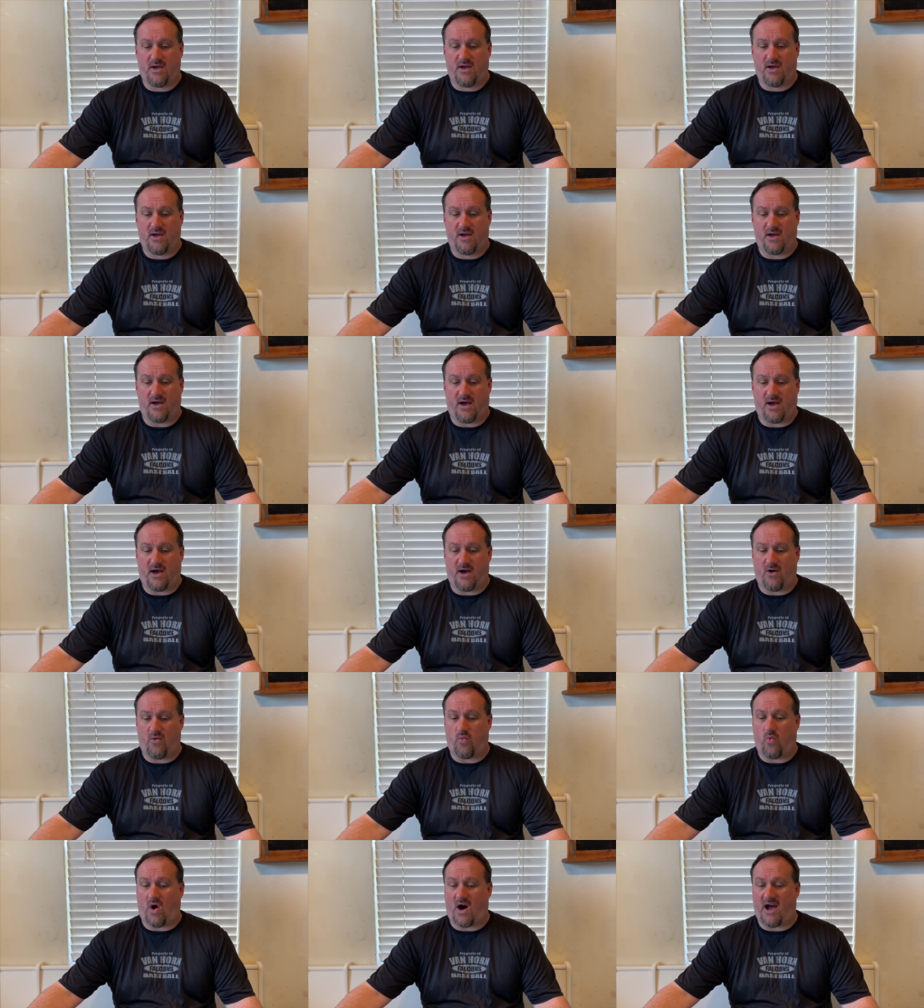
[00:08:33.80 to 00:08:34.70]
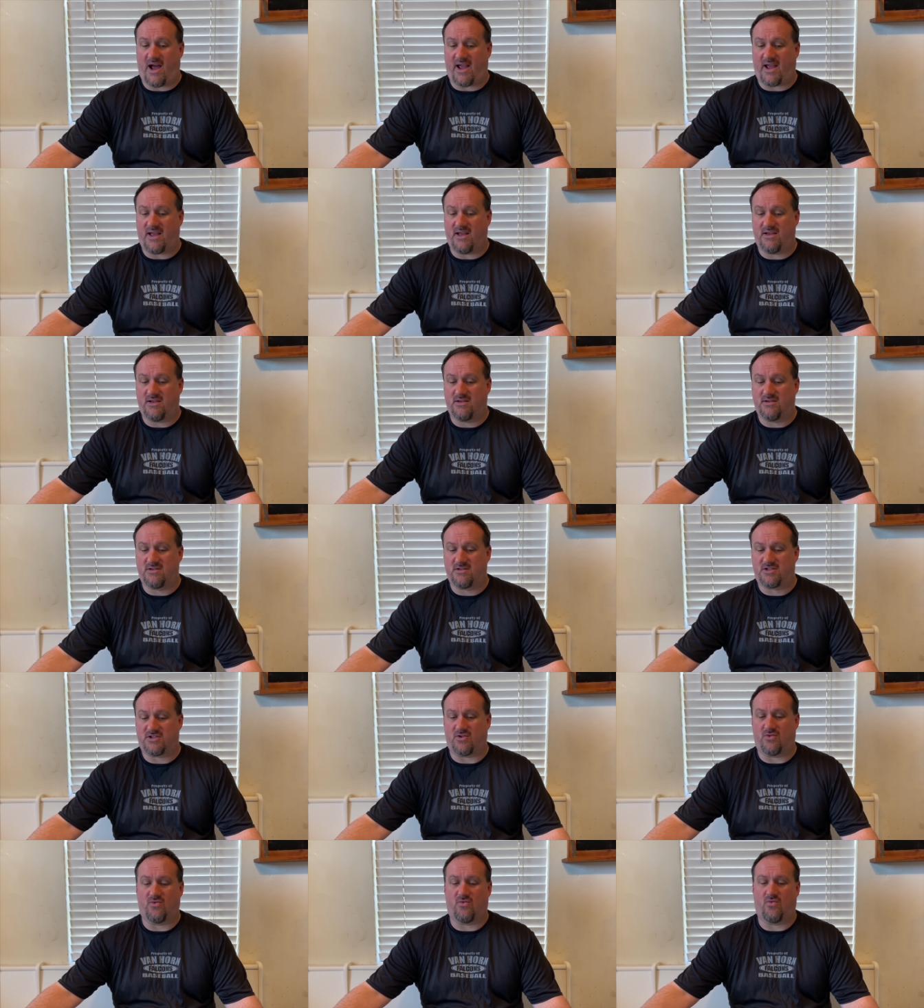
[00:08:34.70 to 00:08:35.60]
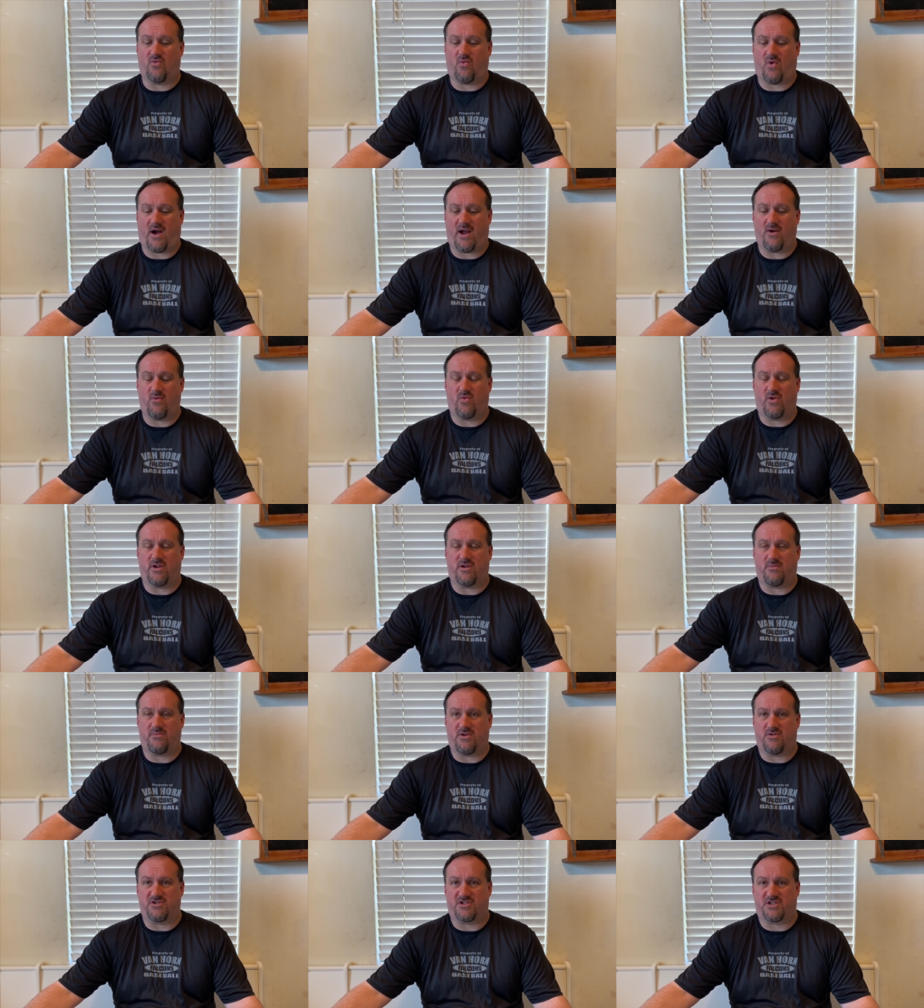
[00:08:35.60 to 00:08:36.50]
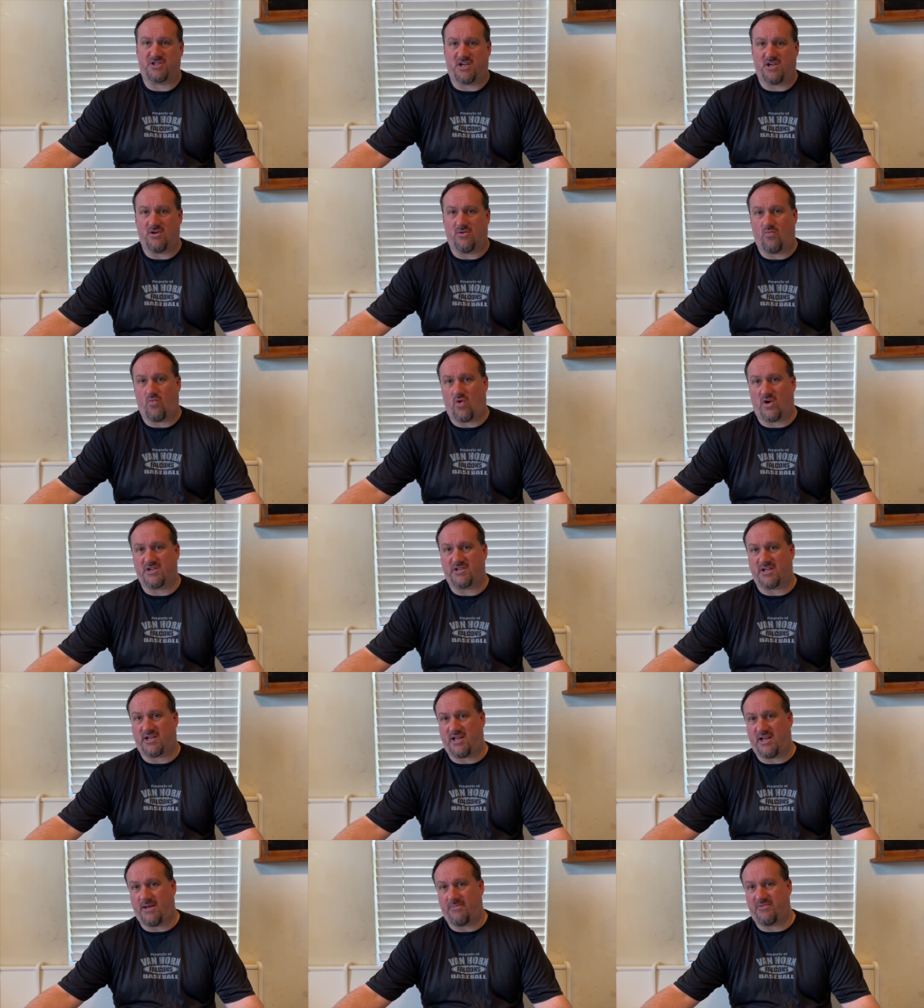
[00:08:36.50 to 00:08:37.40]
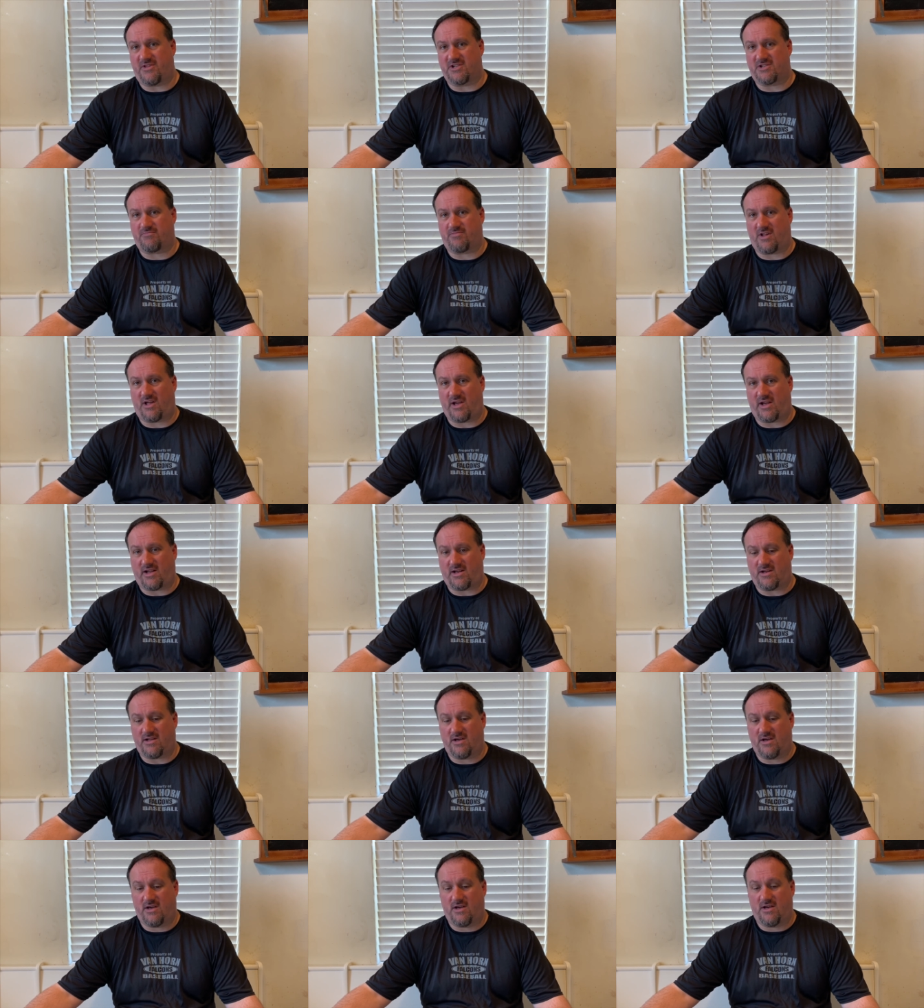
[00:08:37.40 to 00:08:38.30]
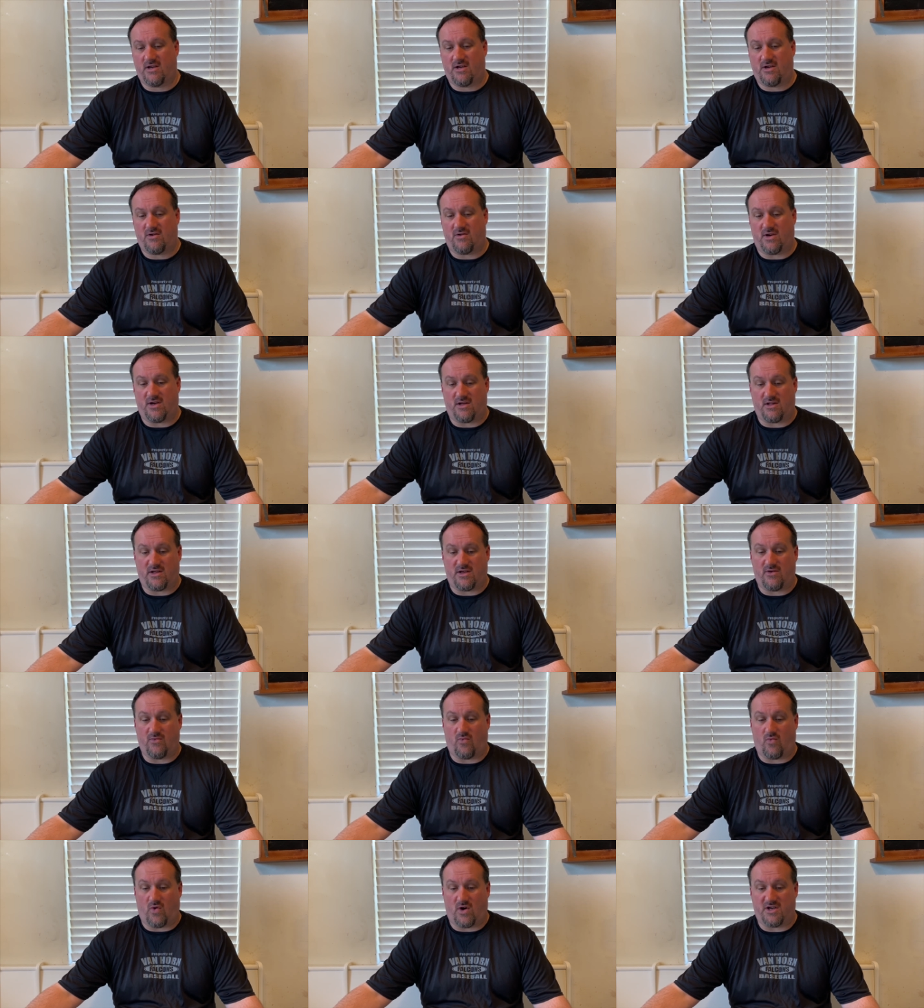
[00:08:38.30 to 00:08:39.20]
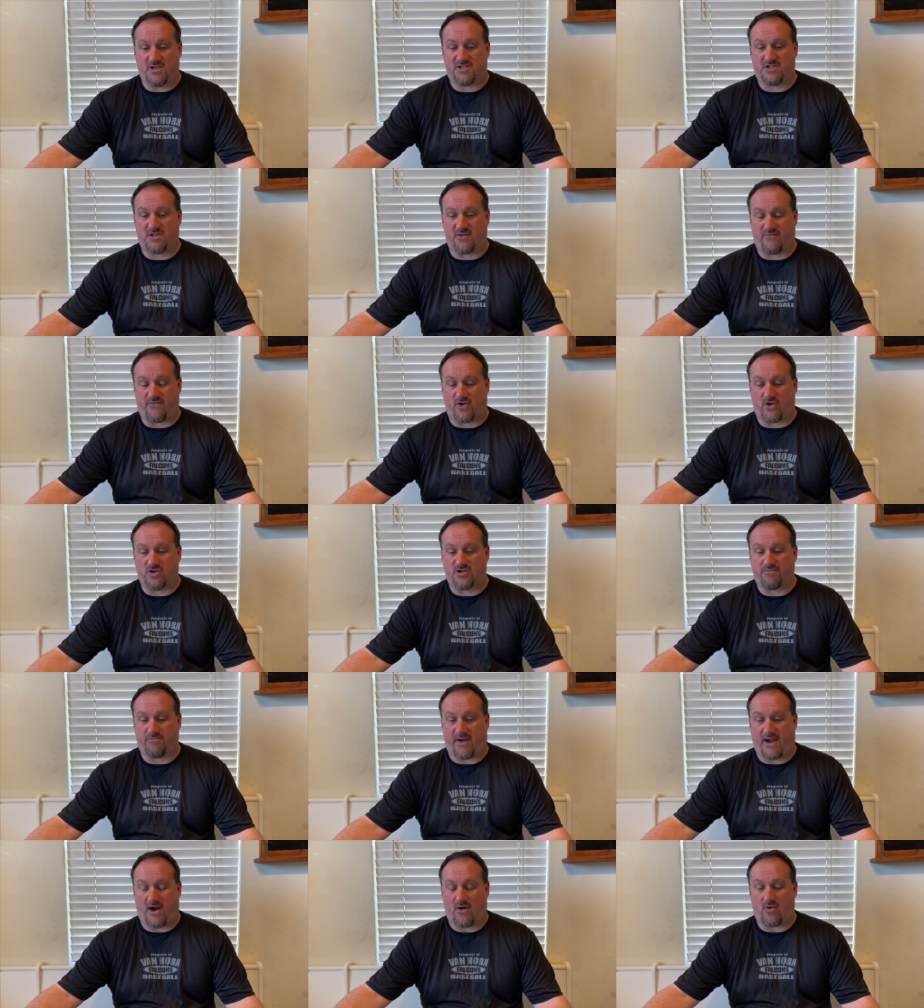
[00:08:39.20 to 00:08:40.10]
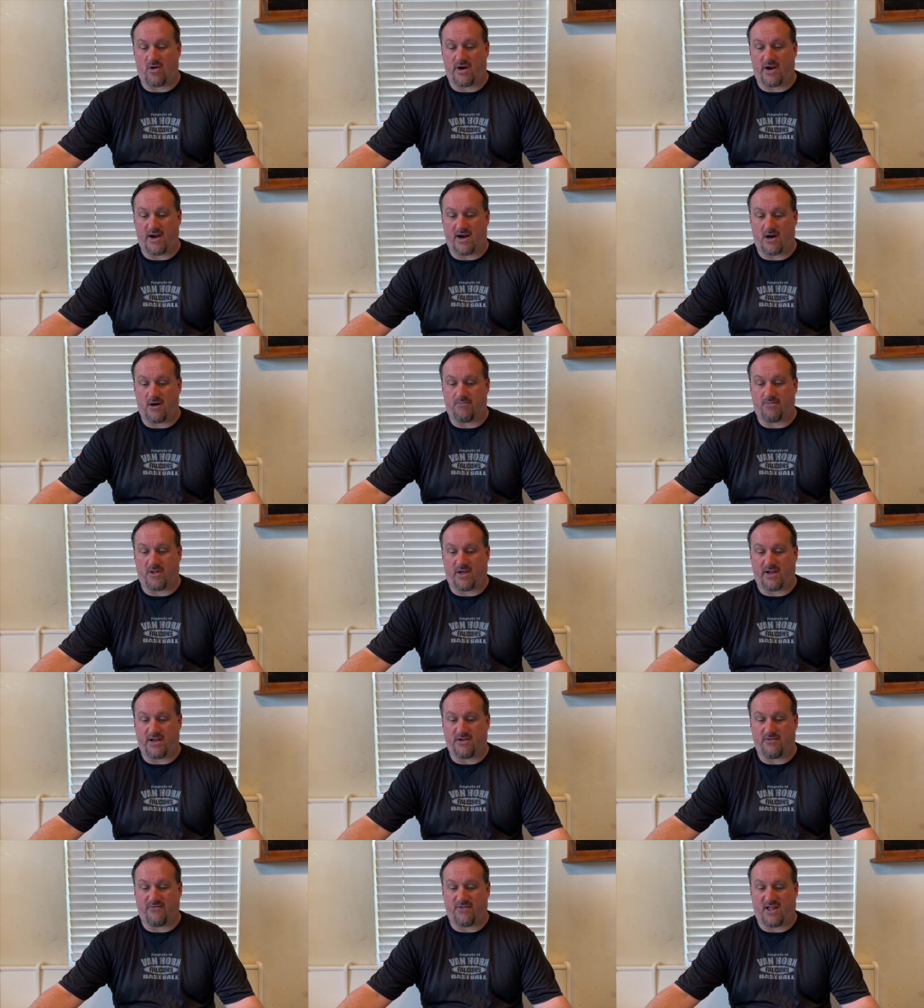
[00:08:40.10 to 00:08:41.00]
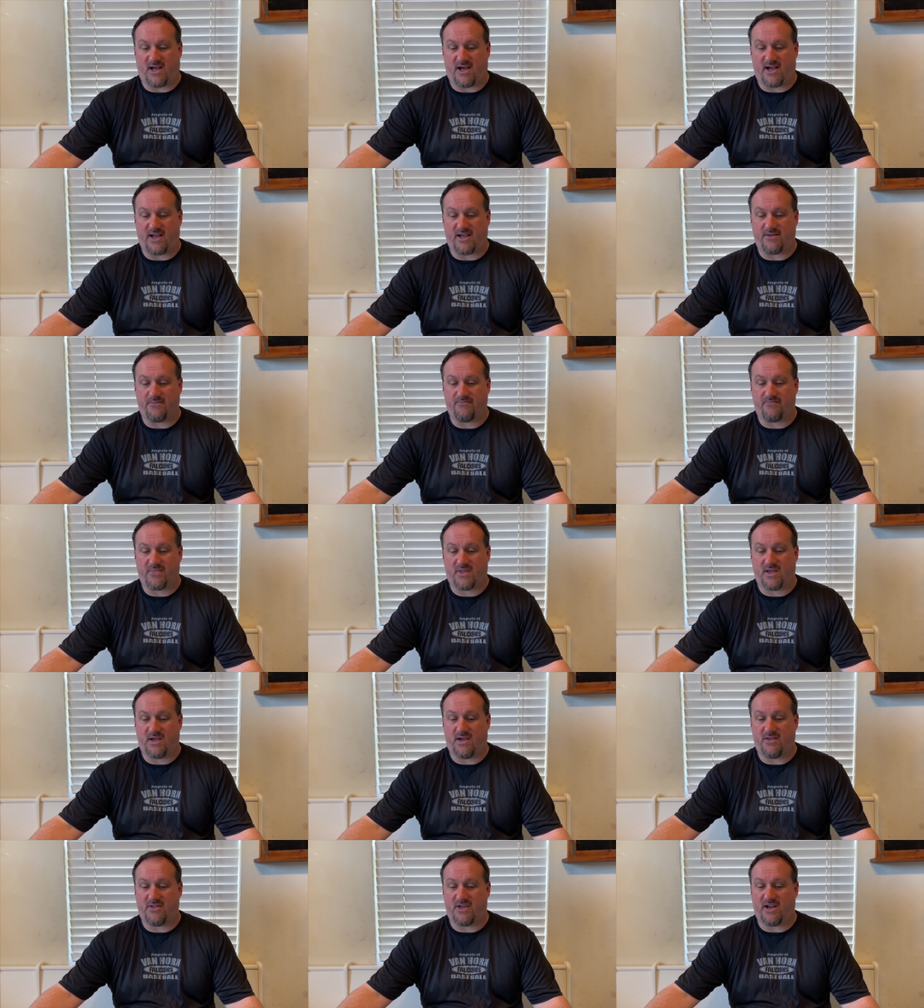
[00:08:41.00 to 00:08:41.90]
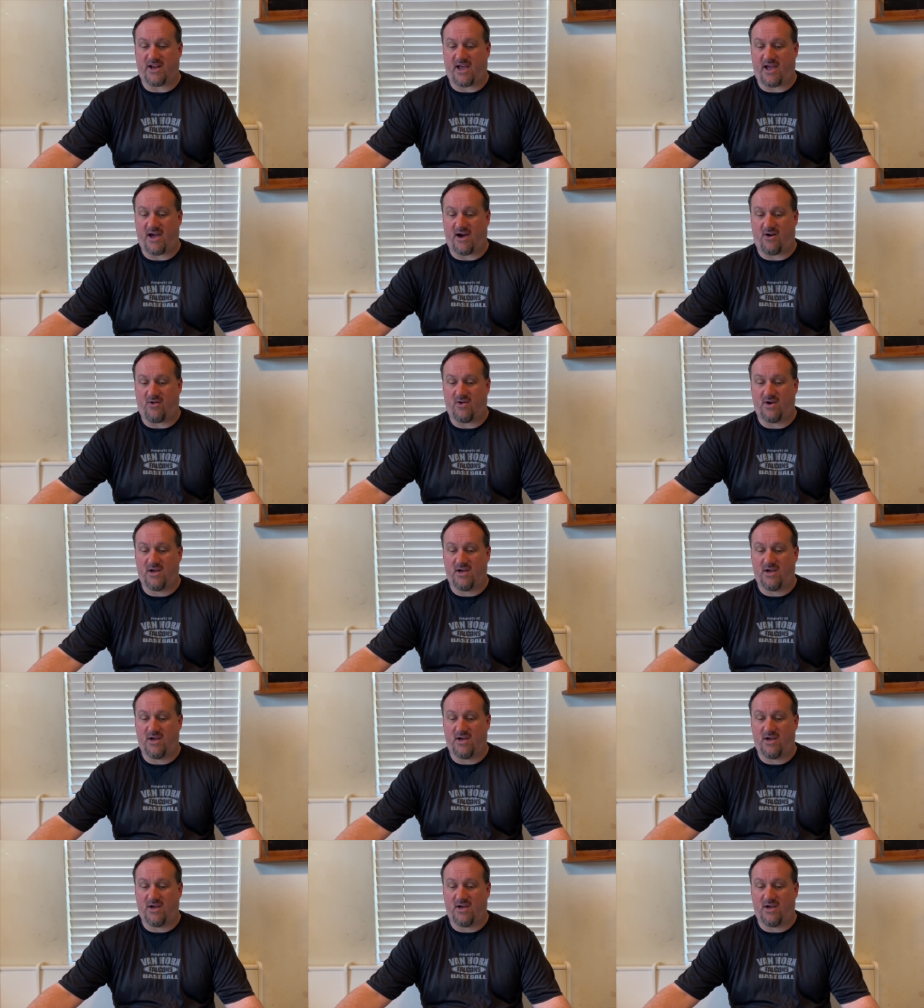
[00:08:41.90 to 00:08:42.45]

Why? So why would a museum want to keep this plane? Well, it was the first powered airplane to fly. And then how?